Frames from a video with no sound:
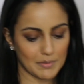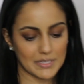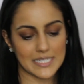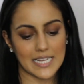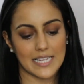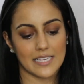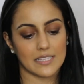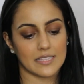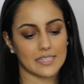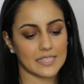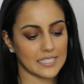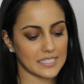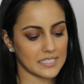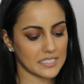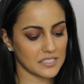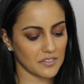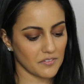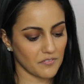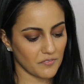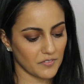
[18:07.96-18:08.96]
I'm going to take
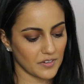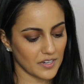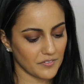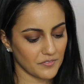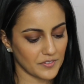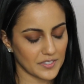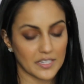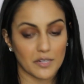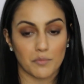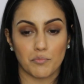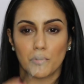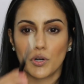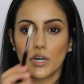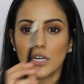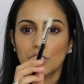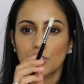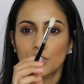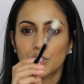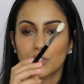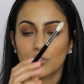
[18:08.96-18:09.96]
this fluffier
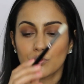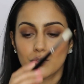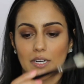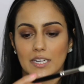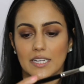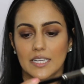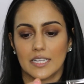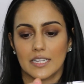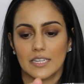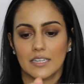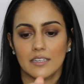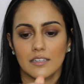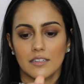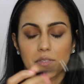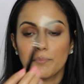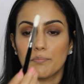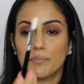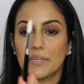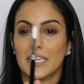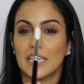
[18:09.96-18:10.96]
brush right here,
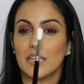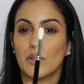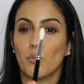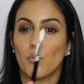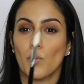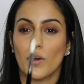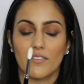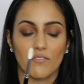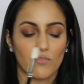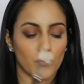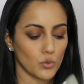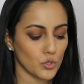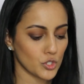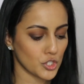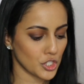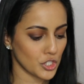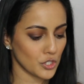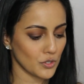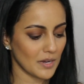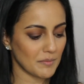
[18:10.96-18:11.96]
the
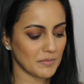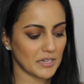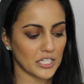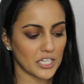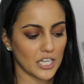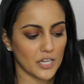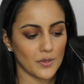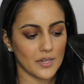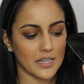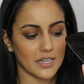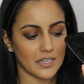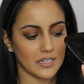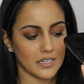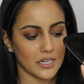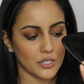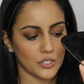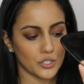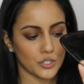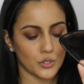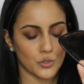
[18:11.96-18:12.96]
B142. I'm going to go in
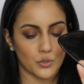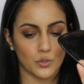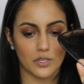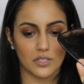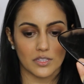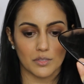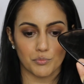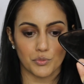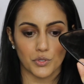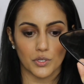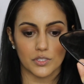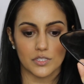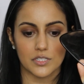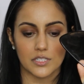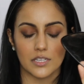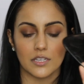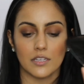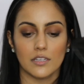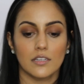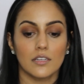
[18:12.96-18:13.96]
to the
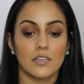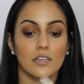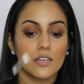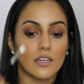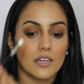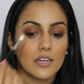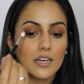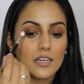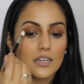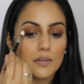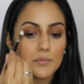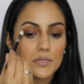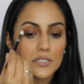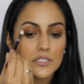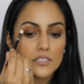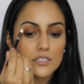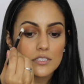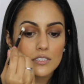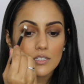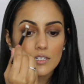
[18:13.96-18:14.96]
bronzer and I'm
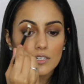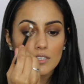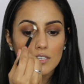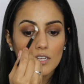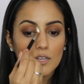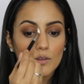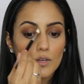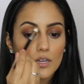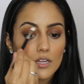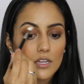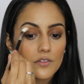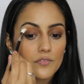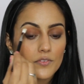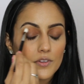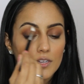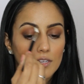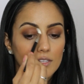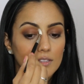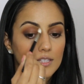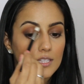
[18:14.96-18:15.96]
just going to go
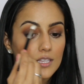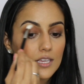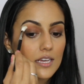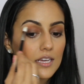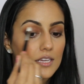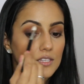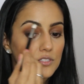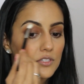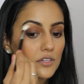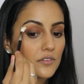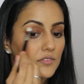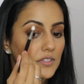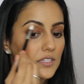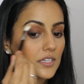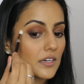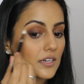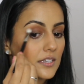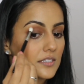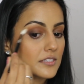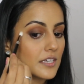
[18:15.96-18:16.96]
over the edge of the
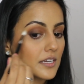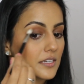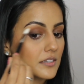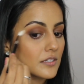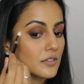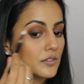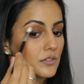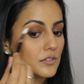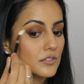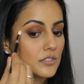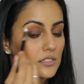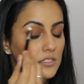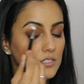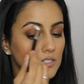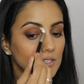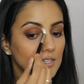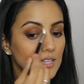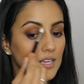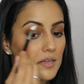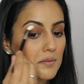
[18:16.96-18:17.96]
eyeshadow just
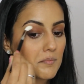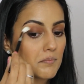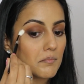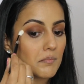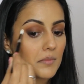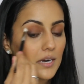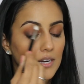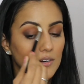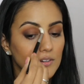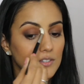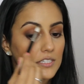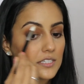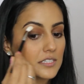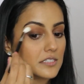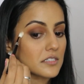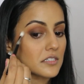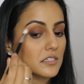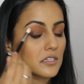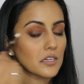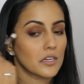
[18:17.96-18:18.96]
so that it
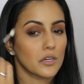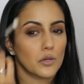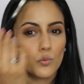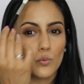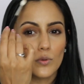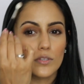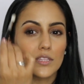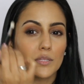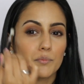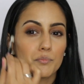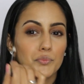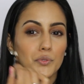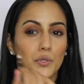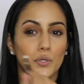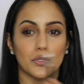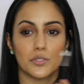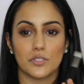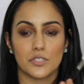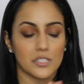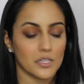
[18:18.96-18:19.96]
marries with the
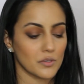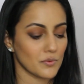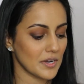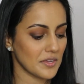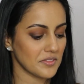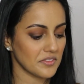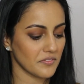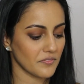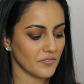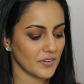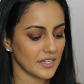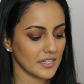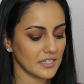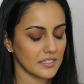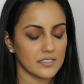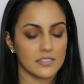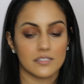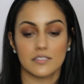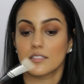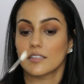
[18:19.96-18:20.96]
bronze around the
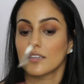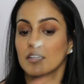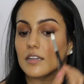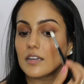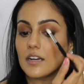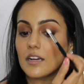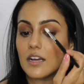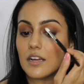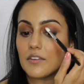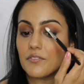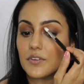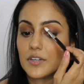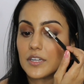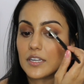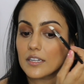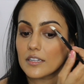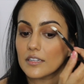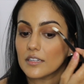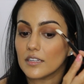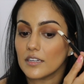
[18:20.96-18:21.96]
face. I
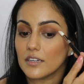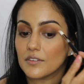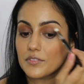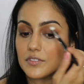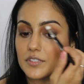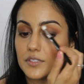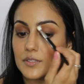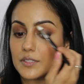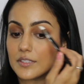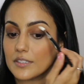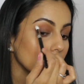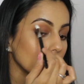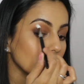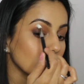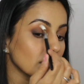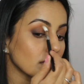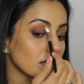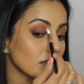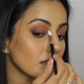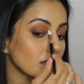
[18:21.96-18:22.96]
freaking love doing this.
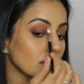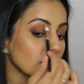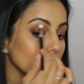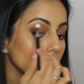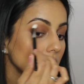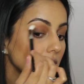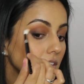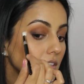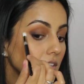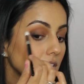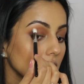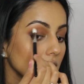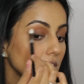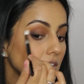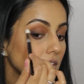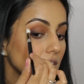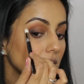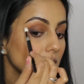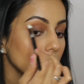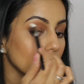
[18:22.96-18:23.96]
It makes the look
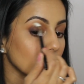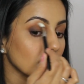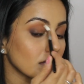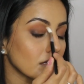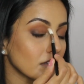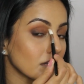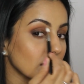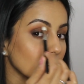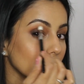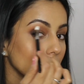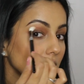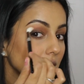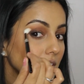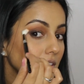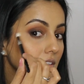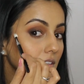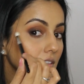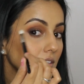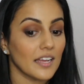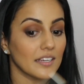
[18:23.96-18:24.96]
more
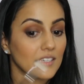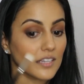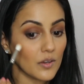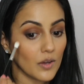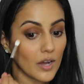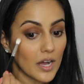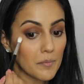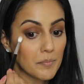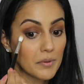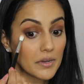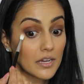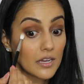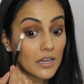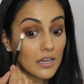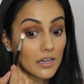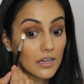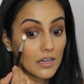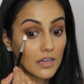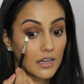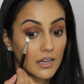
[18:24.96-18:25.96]
cohesive. I go upper
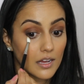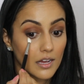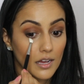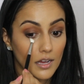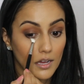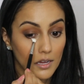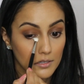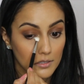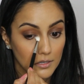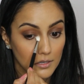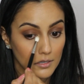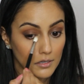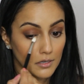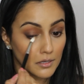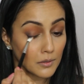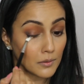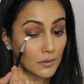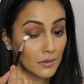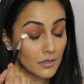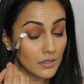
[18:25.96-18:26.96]
and
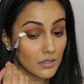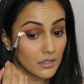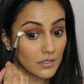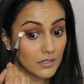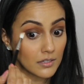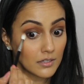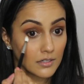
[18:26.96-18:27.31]
lower.